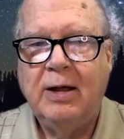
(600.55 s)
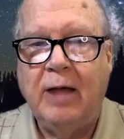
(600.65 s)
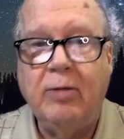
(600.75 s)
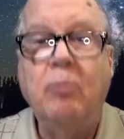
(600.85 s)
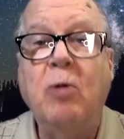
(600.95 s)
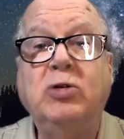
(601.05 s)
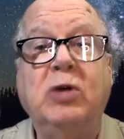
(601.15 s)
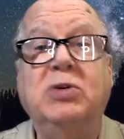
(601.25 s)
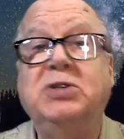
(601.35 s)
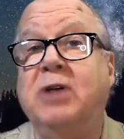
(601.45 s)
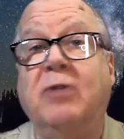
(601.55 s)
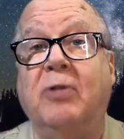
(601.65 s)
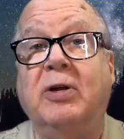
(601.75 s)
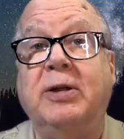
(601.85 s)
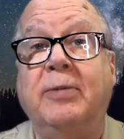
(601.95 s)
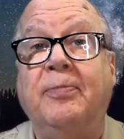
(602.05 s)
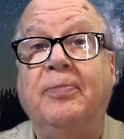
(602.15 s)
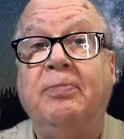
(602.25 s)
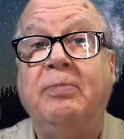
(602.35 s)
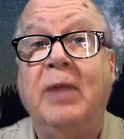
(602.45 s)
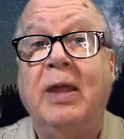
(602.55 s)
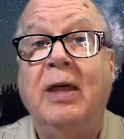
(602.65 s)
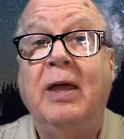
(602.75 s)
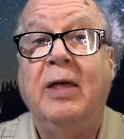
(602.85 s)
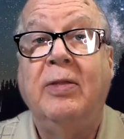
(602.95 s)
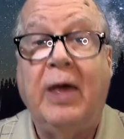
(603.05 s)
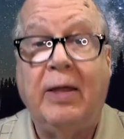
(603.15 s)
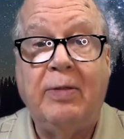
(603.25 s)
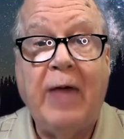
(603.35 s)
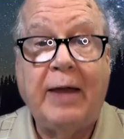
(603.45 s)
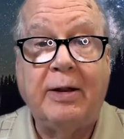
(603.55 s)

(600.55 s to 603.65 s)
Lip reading: and their motion was different than that